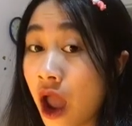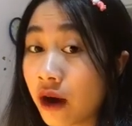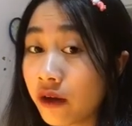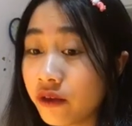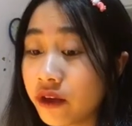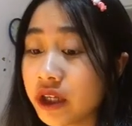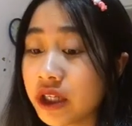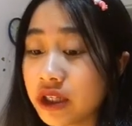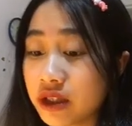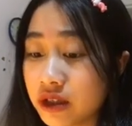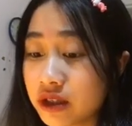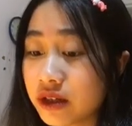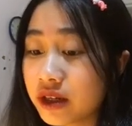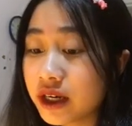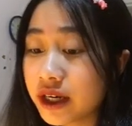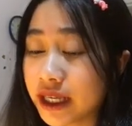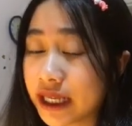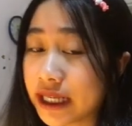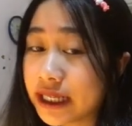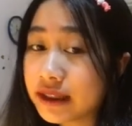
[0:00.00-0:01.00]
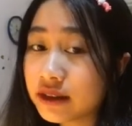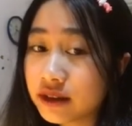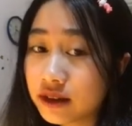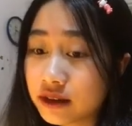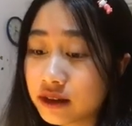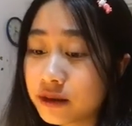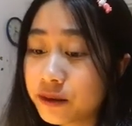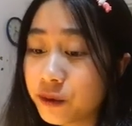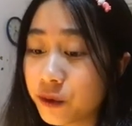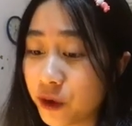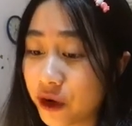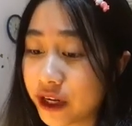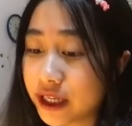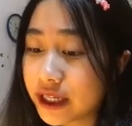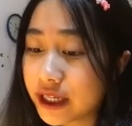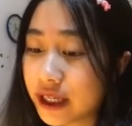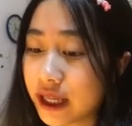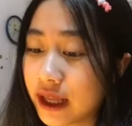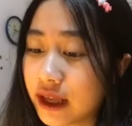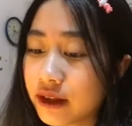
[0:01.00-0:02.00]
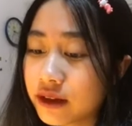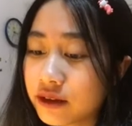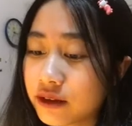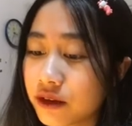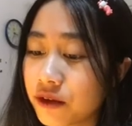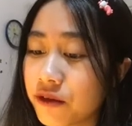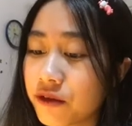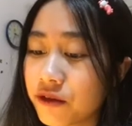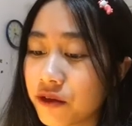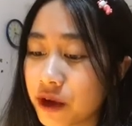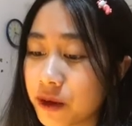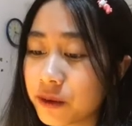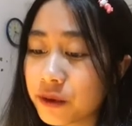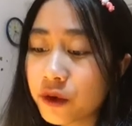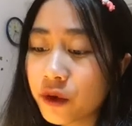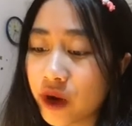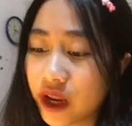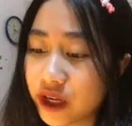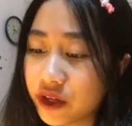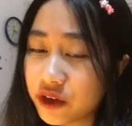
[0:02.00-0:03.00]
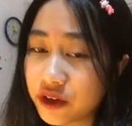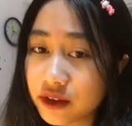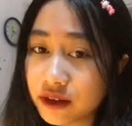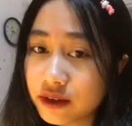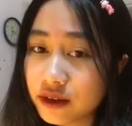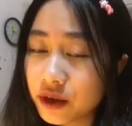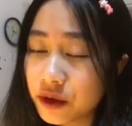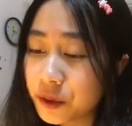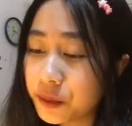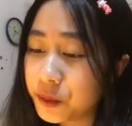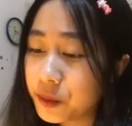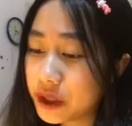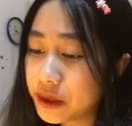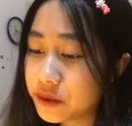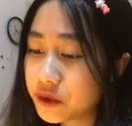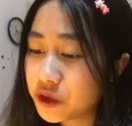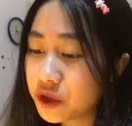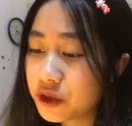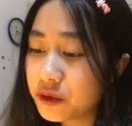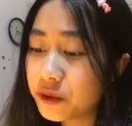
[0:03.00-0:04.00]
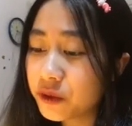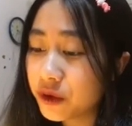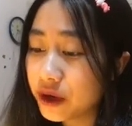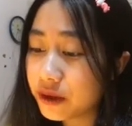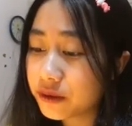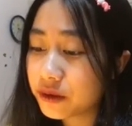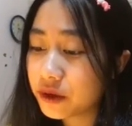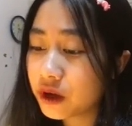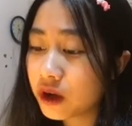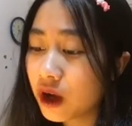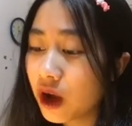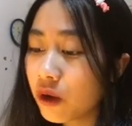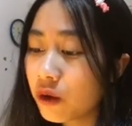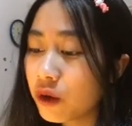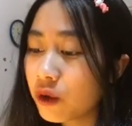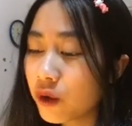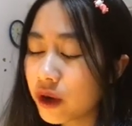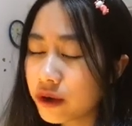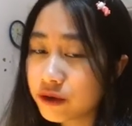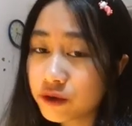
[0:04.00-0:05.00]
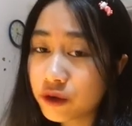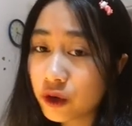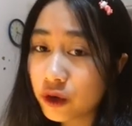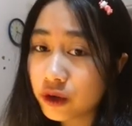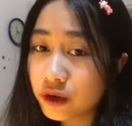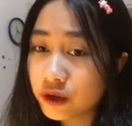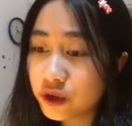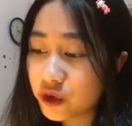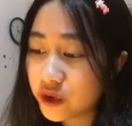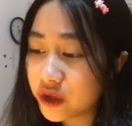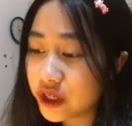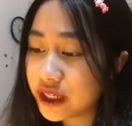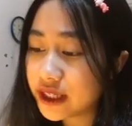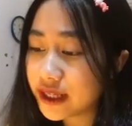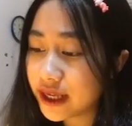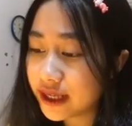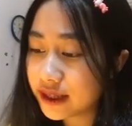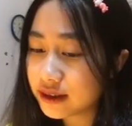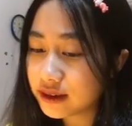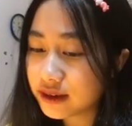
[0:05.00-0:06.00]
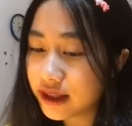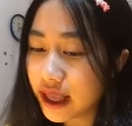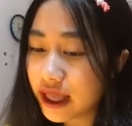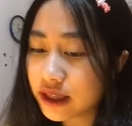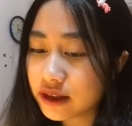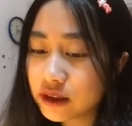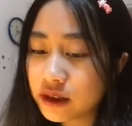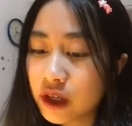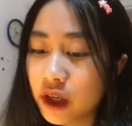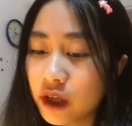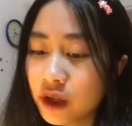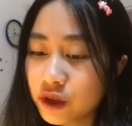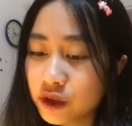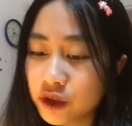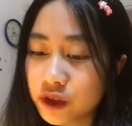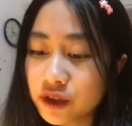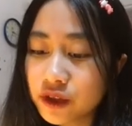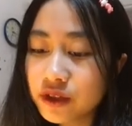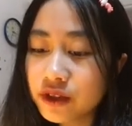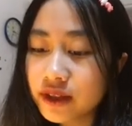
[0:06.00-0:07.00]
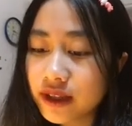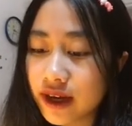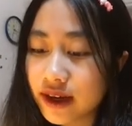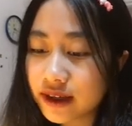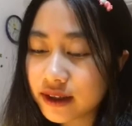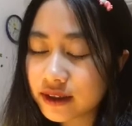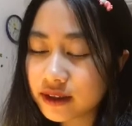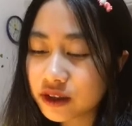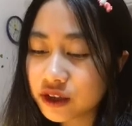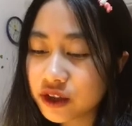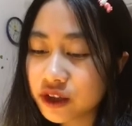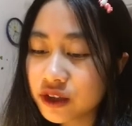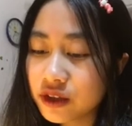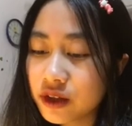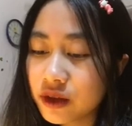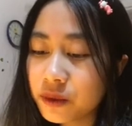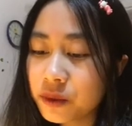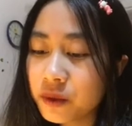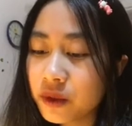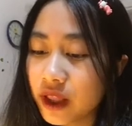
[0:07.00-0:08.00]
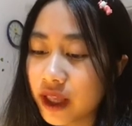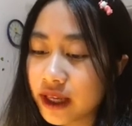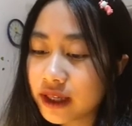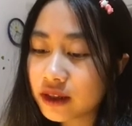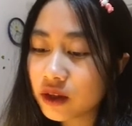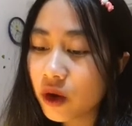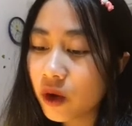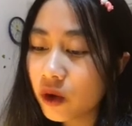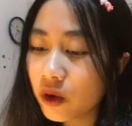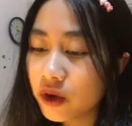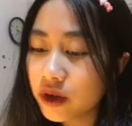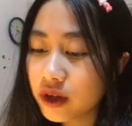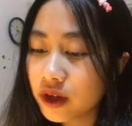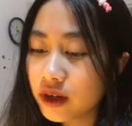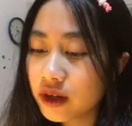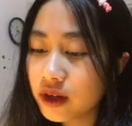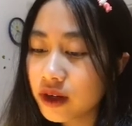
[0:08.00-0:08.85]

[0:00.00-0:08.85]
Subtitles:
Every year in the spring, the fifth graders or teacher go away for 3 days and two nights to a play called